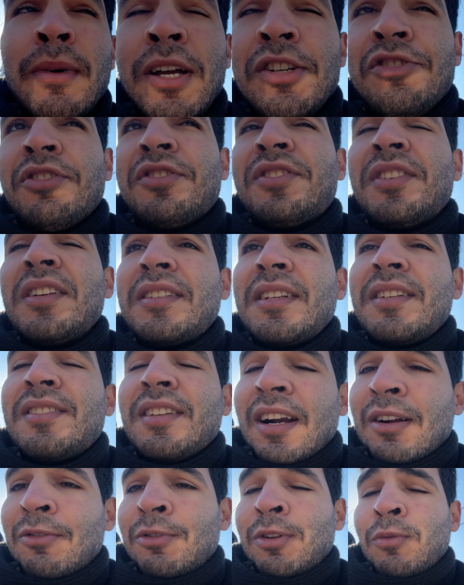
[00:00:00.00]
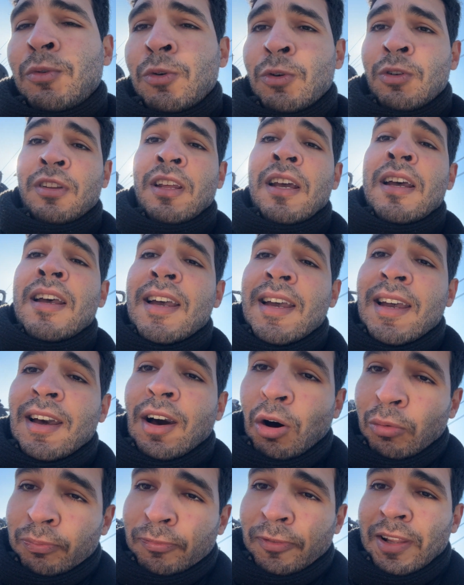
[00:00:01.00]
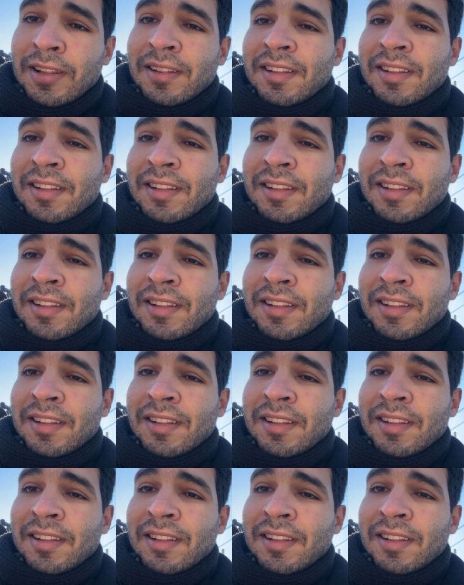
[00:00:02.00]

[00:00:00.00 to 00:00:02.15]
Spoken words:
major cities around the world, hopefully